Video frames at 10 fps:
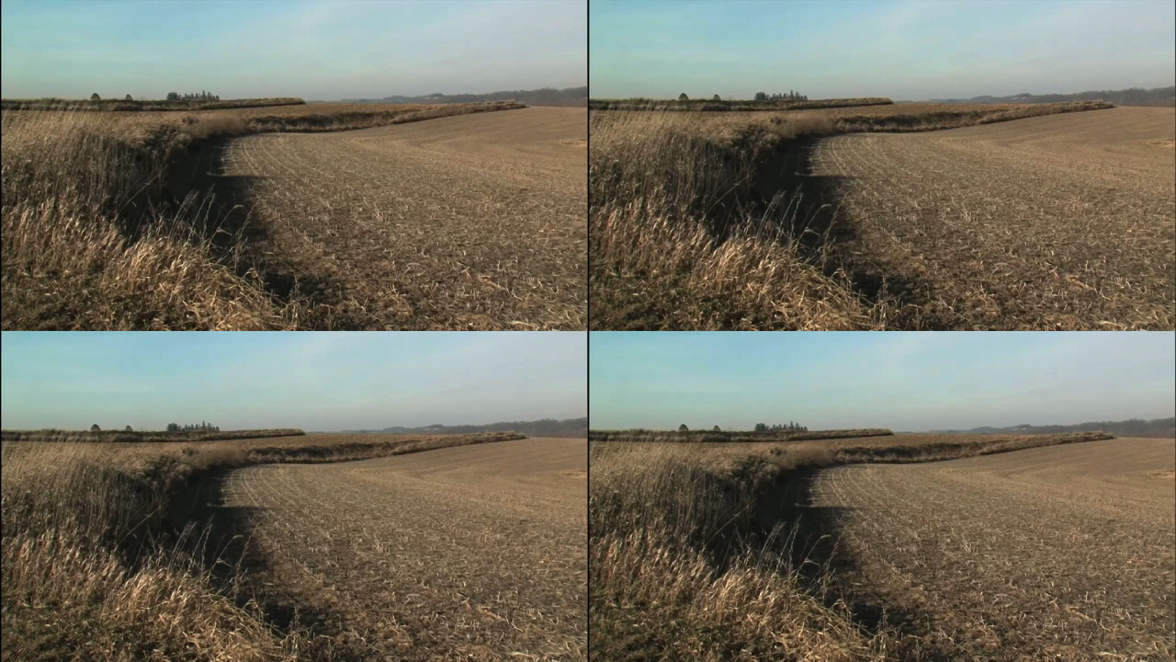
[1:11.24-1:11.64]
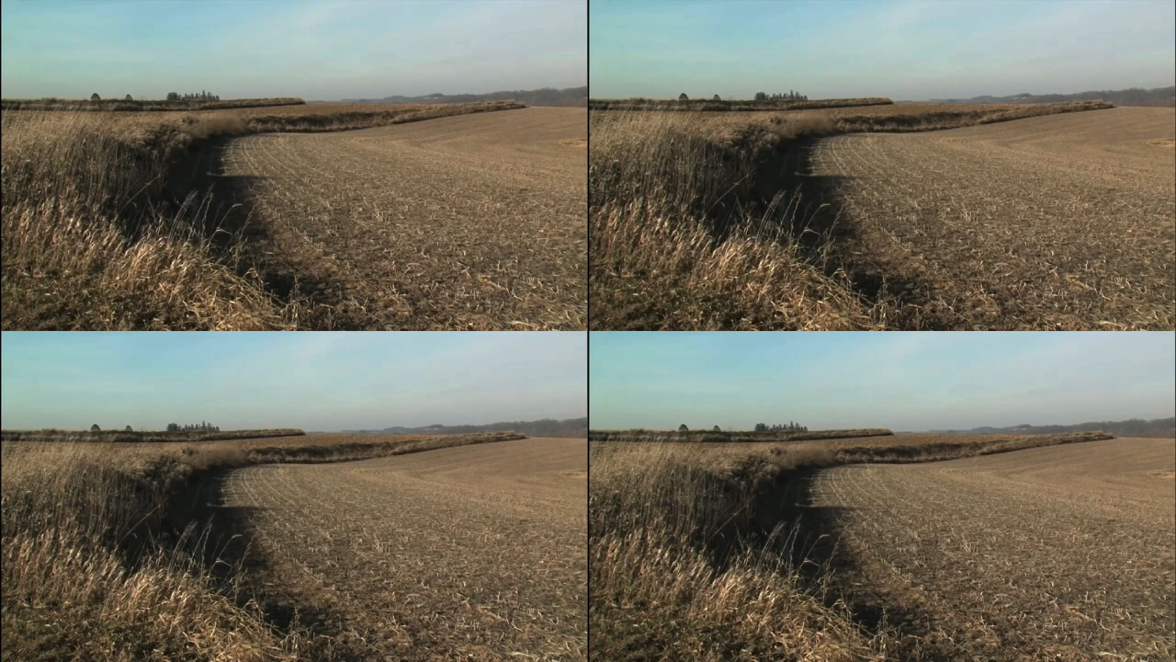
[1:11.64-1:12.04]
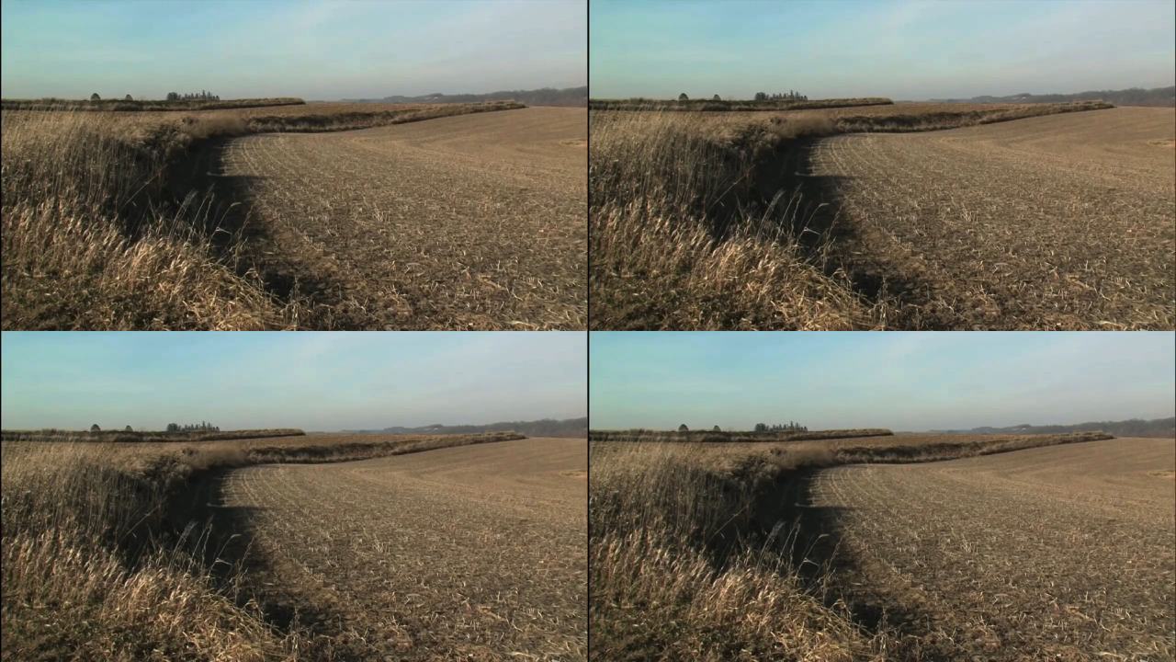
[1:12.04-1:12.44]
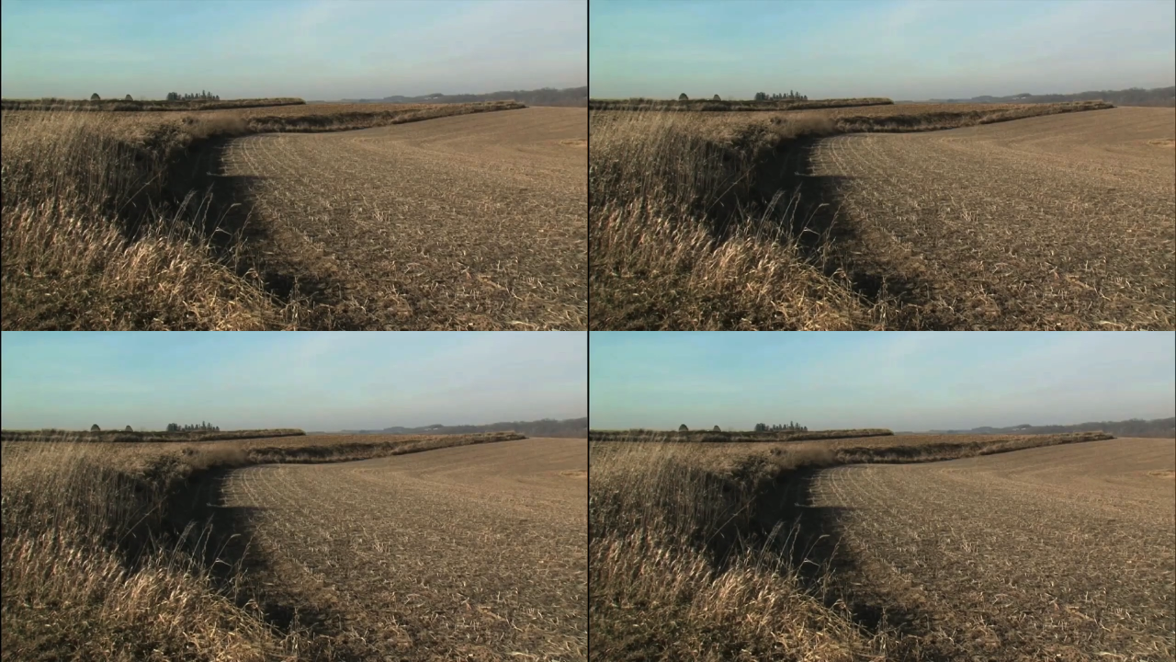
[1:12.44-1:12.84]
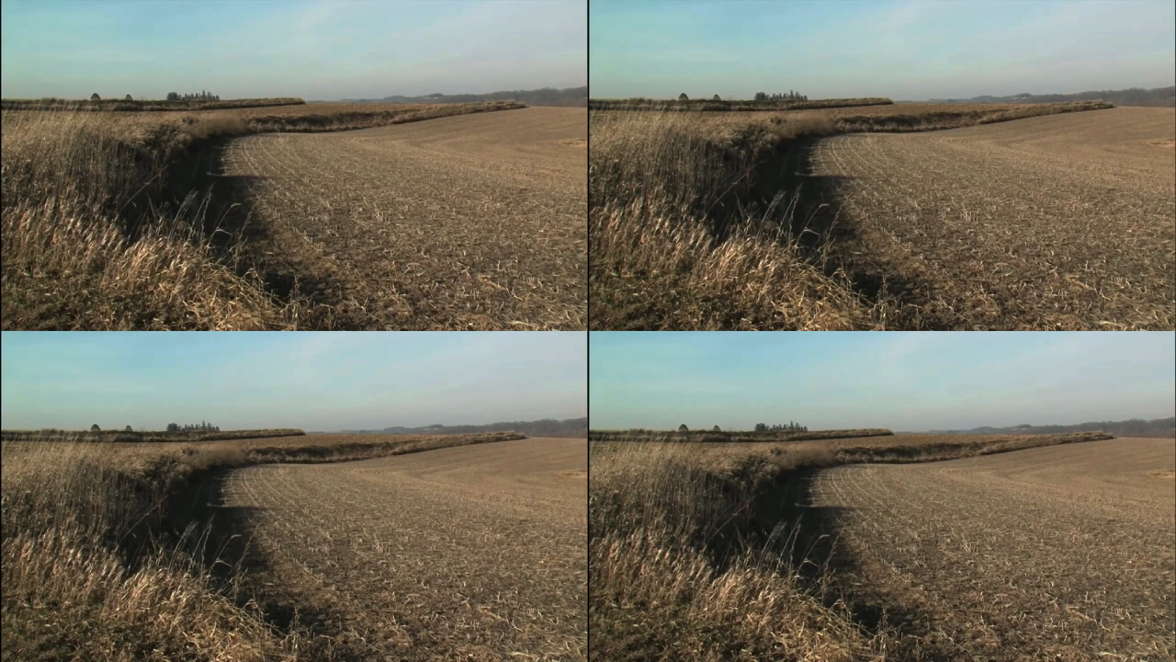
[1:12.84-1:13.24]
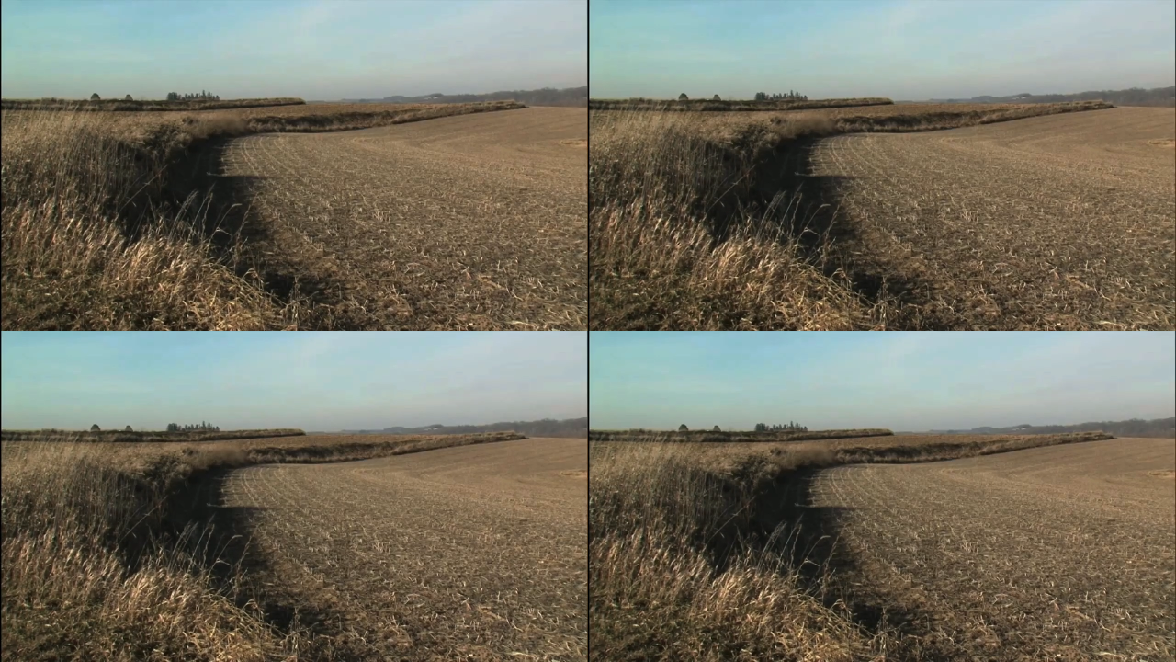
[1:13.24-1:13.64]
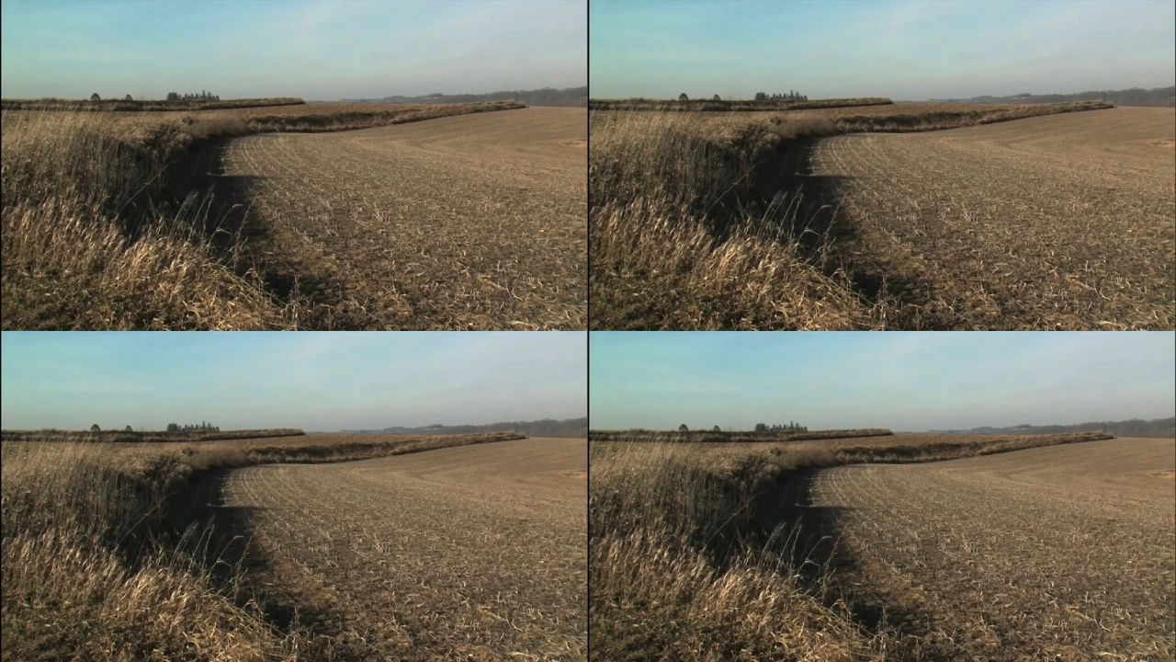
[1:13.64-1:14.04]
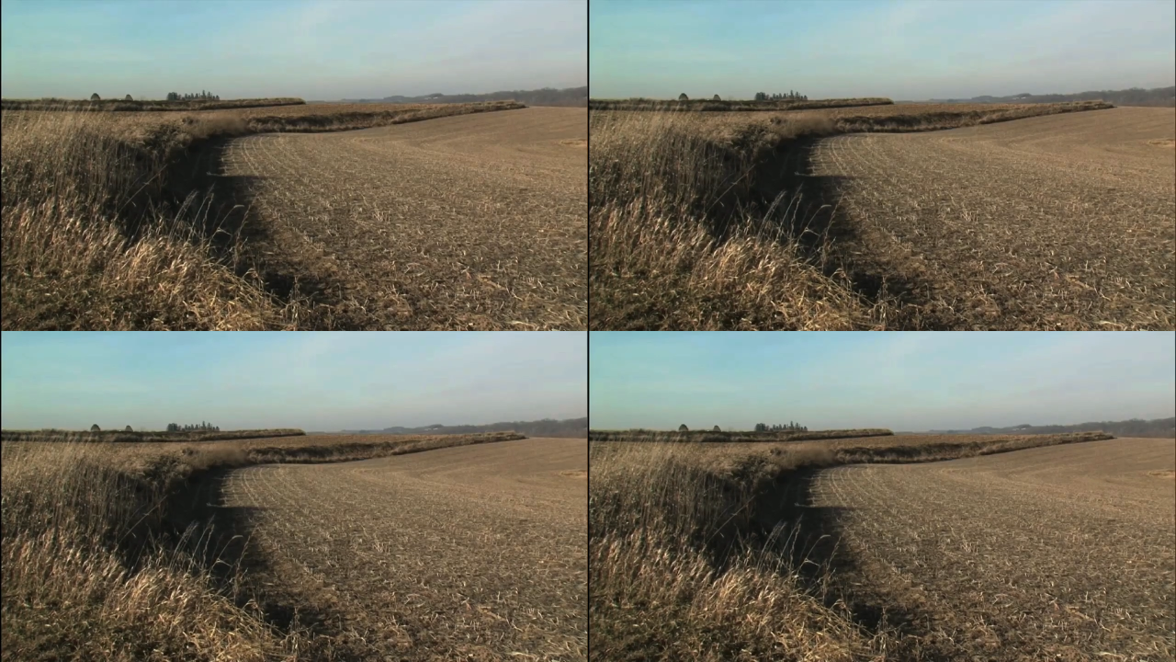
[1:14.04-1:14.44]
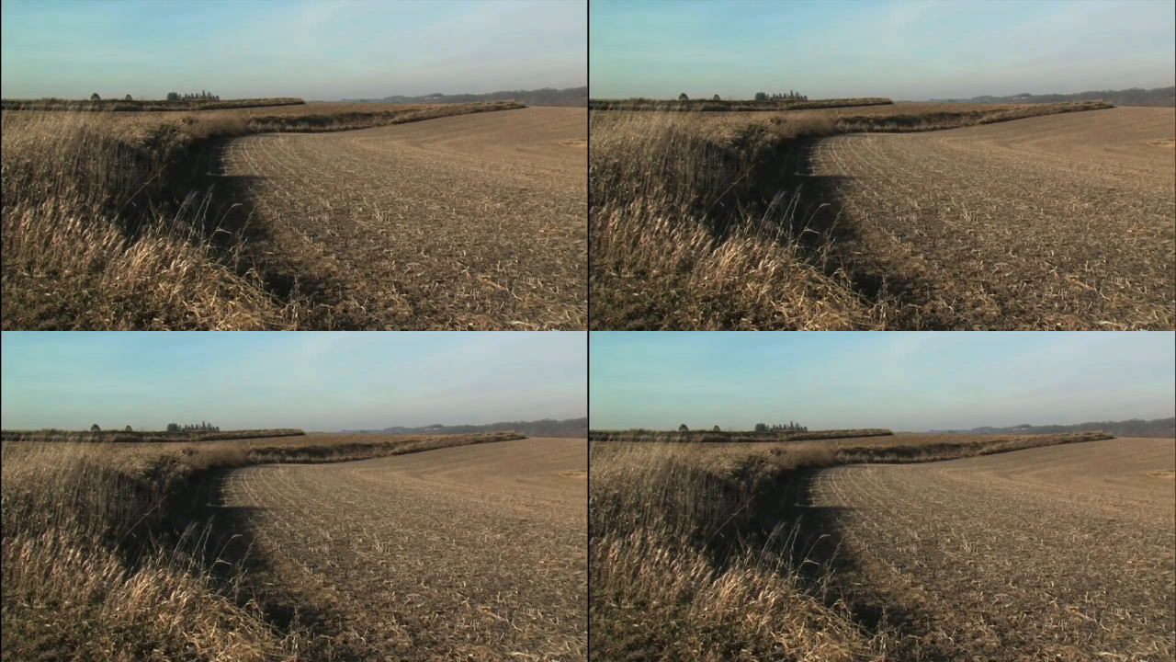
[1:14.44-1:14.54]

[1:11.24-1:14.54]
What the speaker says: (no speaker visible)